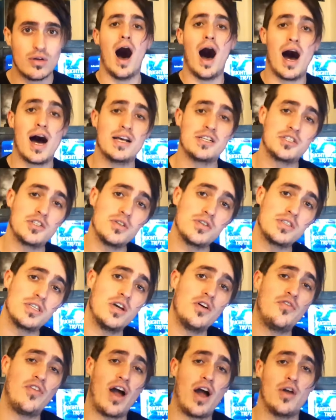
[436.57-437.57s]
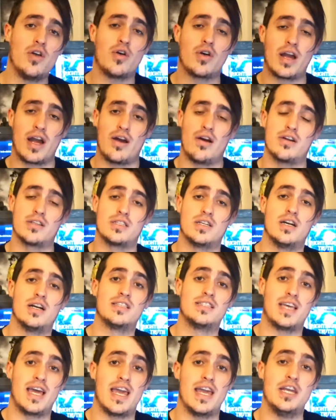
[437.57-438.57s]
Ask yourself how your character
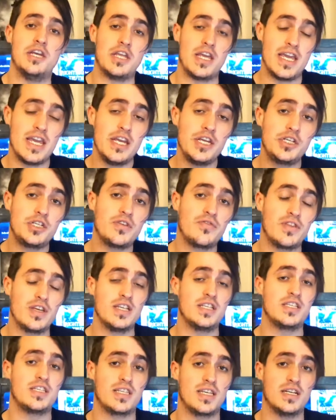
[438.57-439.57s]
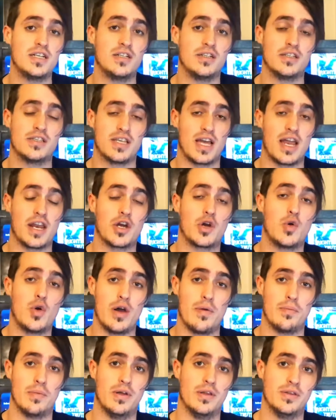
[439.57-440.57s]
attained each of these skills and
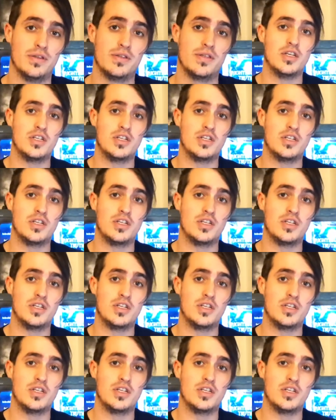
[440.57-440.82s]
equipment.